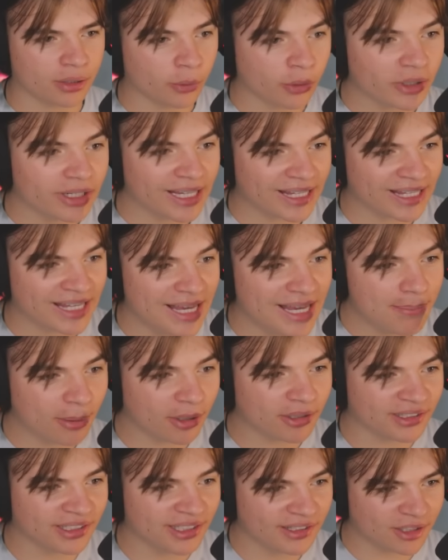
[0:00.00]
So we're going to keep
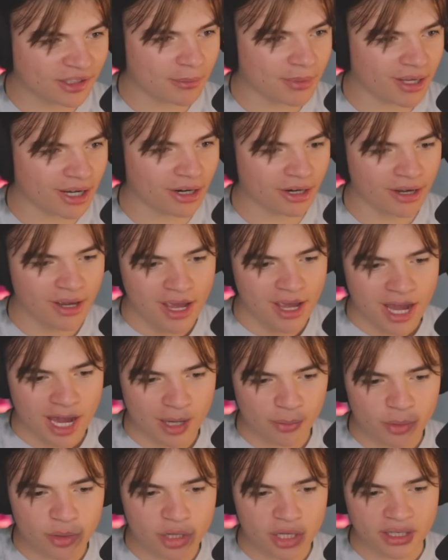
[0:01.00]
our system here
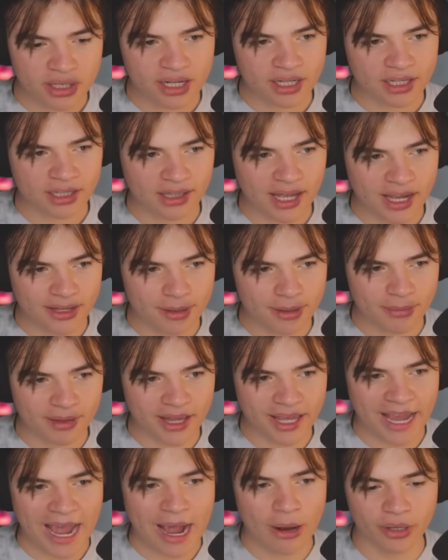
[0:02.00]
and we're just going to collide them
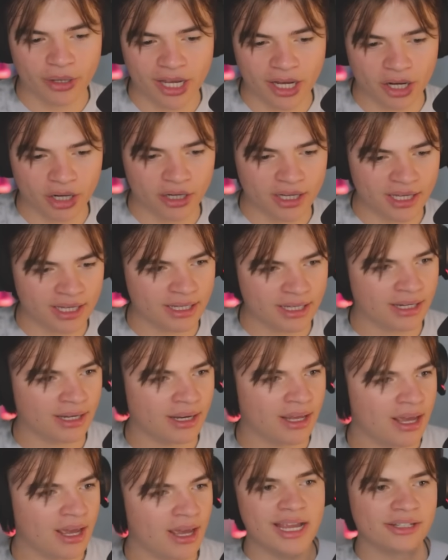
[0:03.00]
like out here
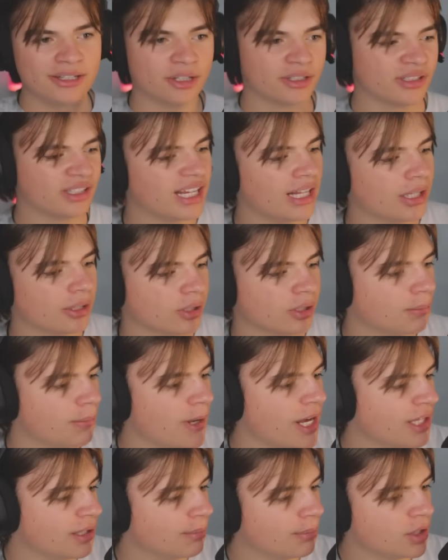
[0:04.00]
in interstellar
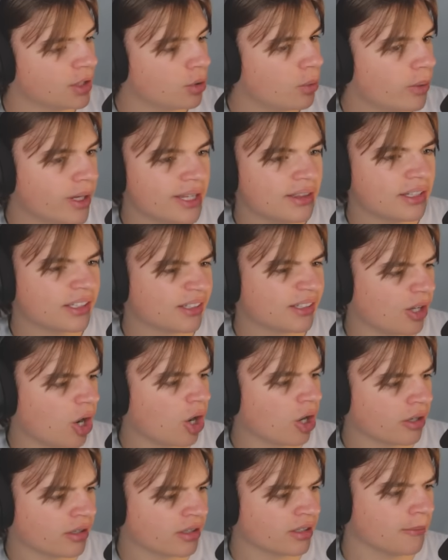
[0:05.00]
space between the
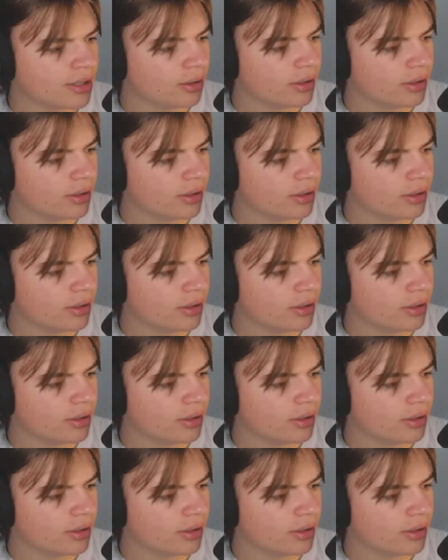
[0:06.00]
stars.